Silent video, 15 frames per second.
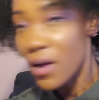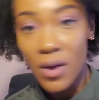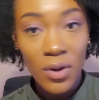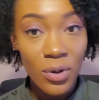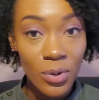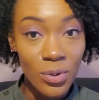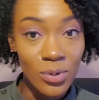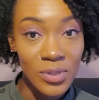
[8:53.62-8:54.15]

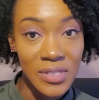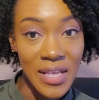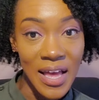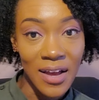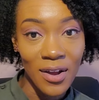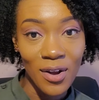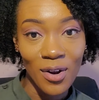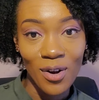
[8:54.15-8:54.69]
who's
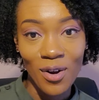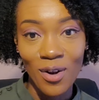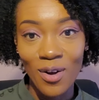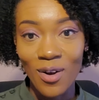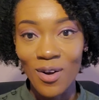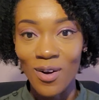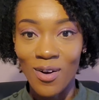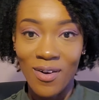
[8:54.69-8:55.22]
that
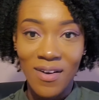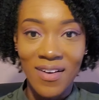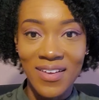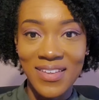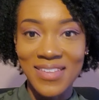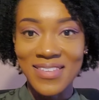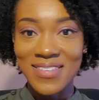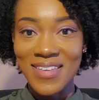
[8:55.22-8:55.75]
girl?
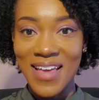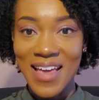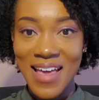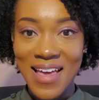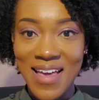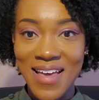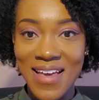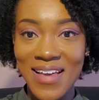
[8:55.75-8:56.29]

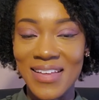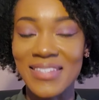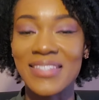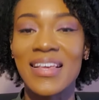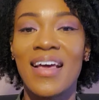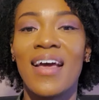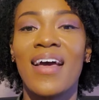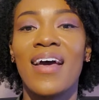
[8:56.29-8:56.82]
Yes,
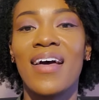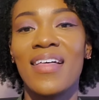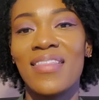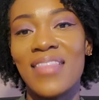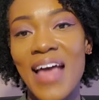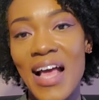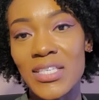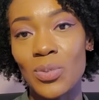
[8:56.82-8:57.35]

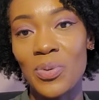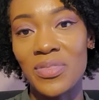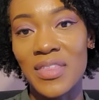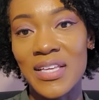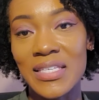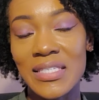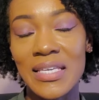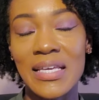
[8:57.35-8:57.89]
that's what
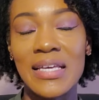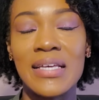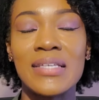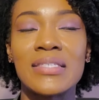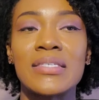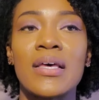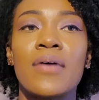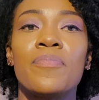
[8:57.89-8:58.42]
this
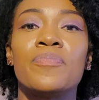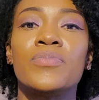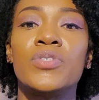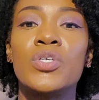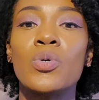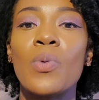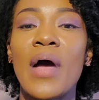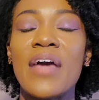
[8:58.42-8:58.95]
is.
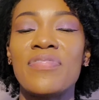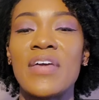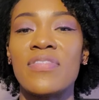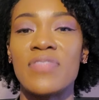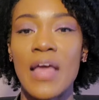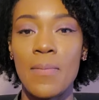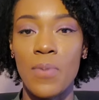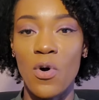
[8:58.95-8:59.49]
Do I think
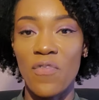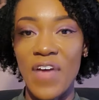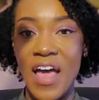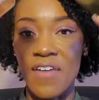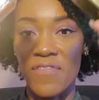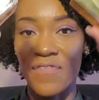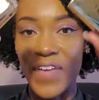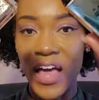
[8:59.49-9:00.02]
they both
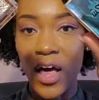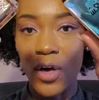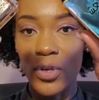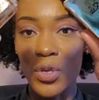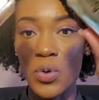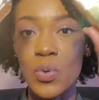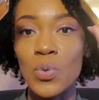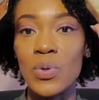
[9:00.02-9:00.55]
have
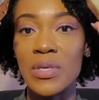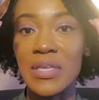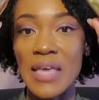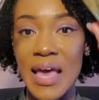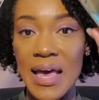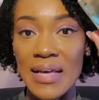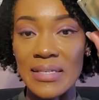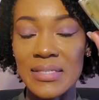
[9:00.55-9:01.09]
value?
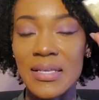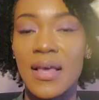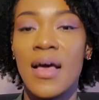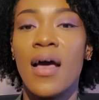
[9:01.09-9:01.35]
Yes.